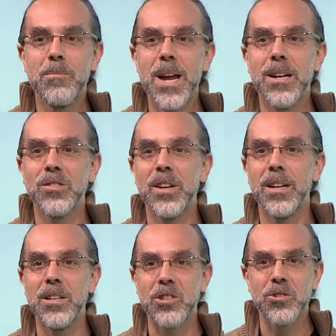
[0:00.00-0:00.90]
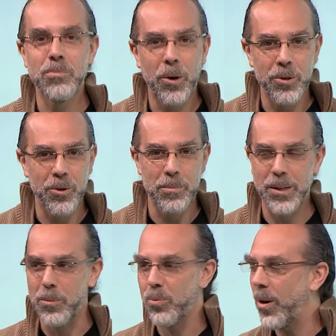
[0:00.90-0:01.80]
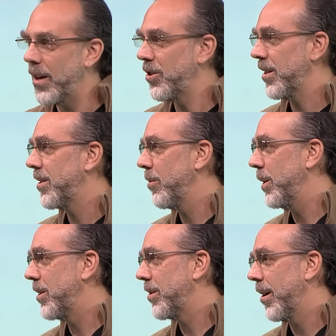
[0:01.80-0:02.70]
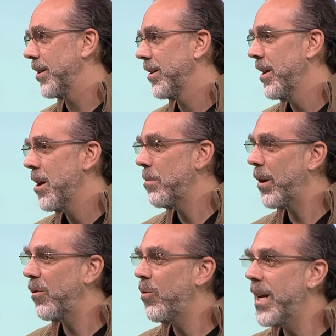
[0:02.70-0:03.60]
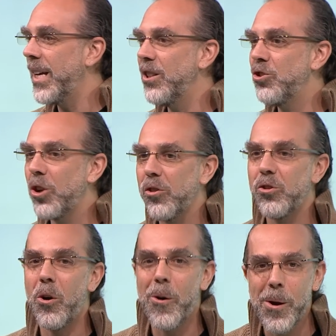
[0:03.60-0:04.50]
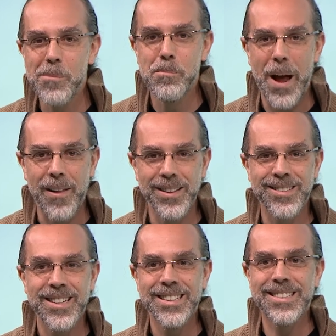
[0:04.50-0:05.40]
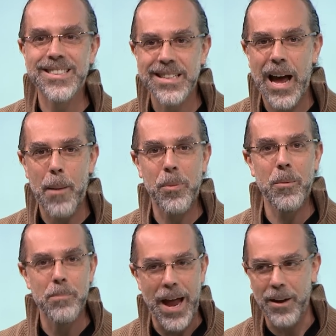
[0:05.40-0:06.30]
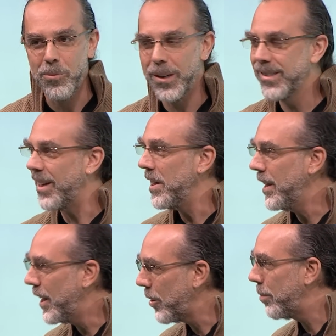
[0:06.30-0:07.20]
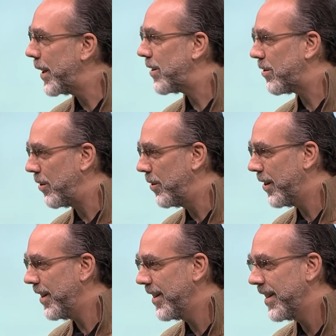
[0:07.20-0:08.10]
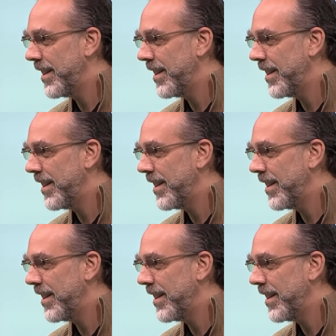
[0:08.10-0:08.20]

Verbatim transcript: make us any smarter about the projects that we start, but if we can just on balance stop the bad ones a little bit sooner,